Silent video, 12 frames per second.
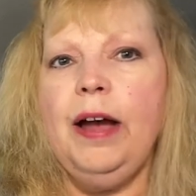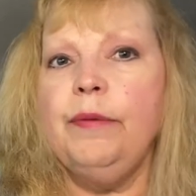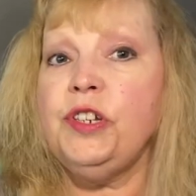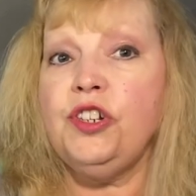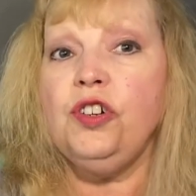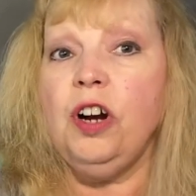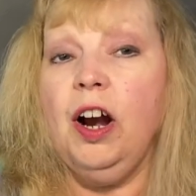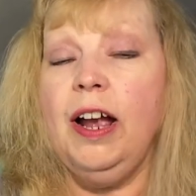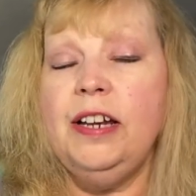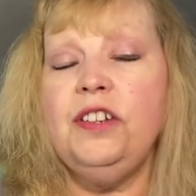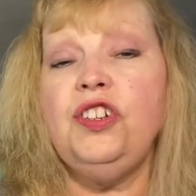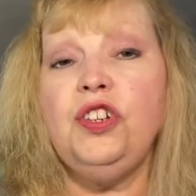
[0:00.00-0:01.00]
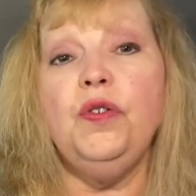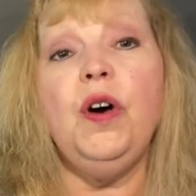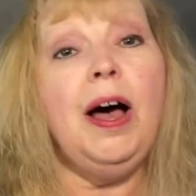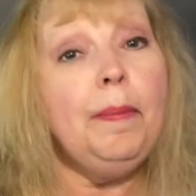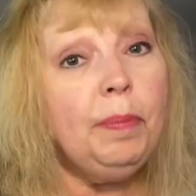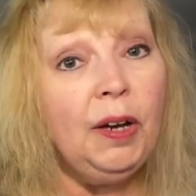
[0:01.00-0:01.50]
I was trying to
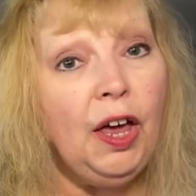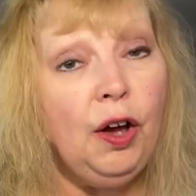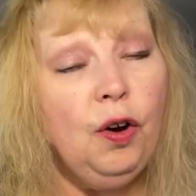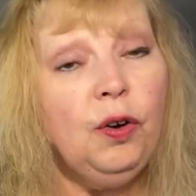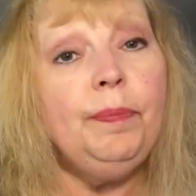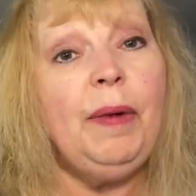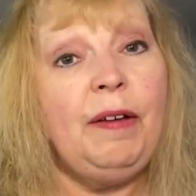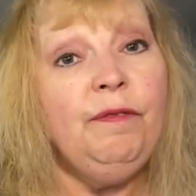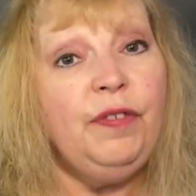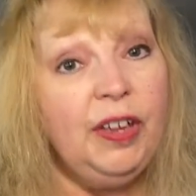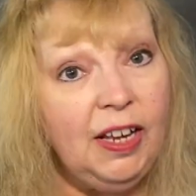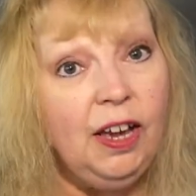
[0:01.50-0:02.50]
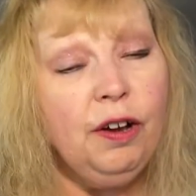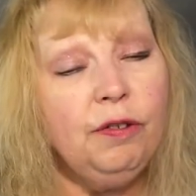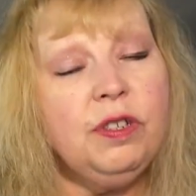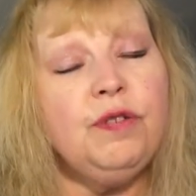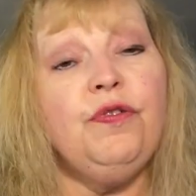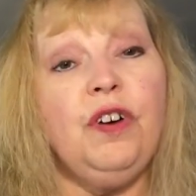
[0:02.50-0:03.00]
upload my
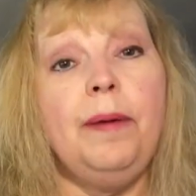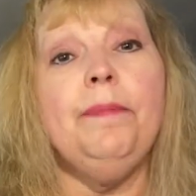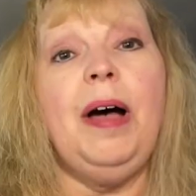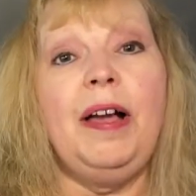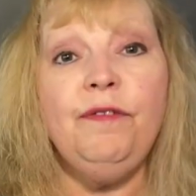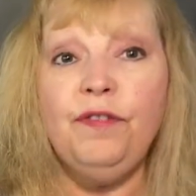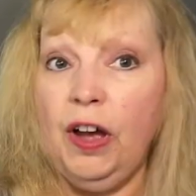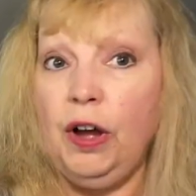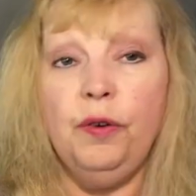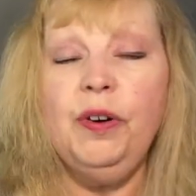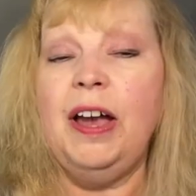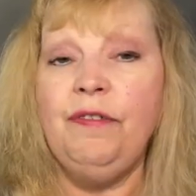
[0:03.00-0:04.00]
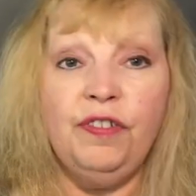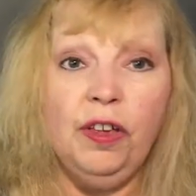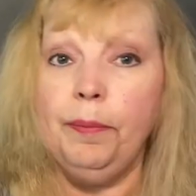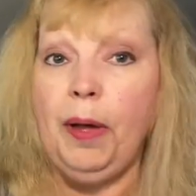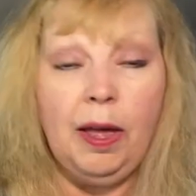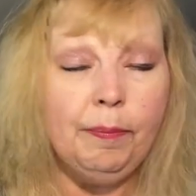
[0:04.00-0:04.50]
videos from my phone. I
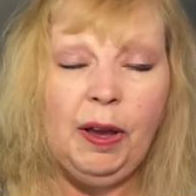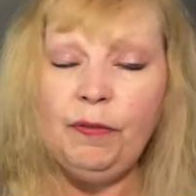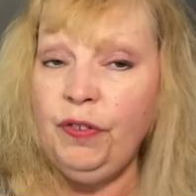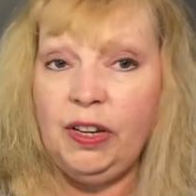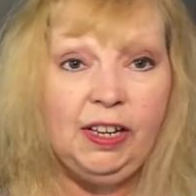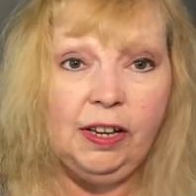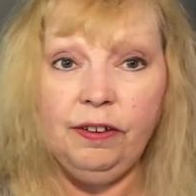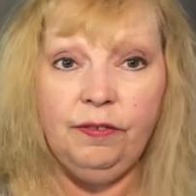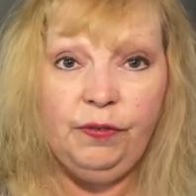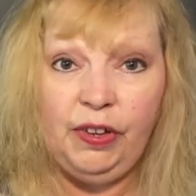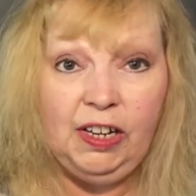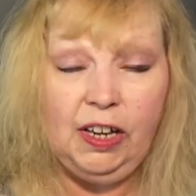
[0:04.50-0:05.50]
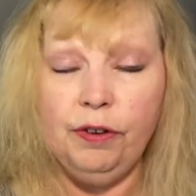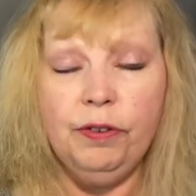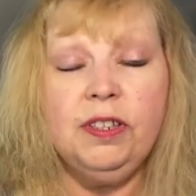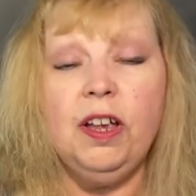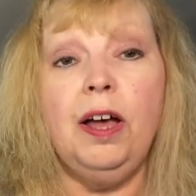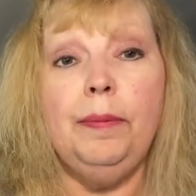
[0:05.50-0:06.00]
film all my video
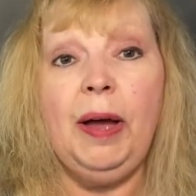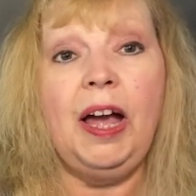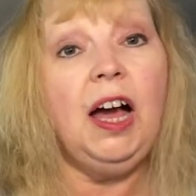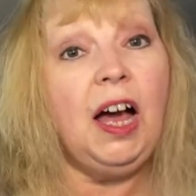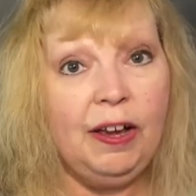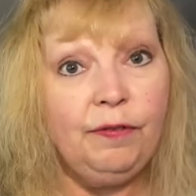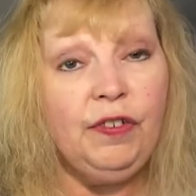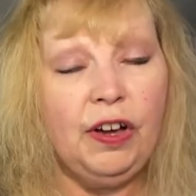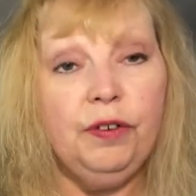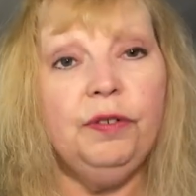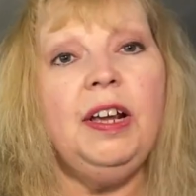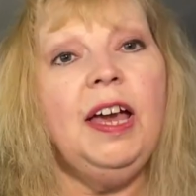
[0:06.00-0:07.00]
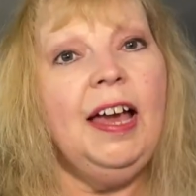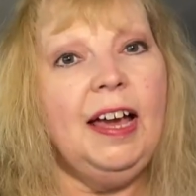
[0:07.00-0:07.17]
videos on my iPhone.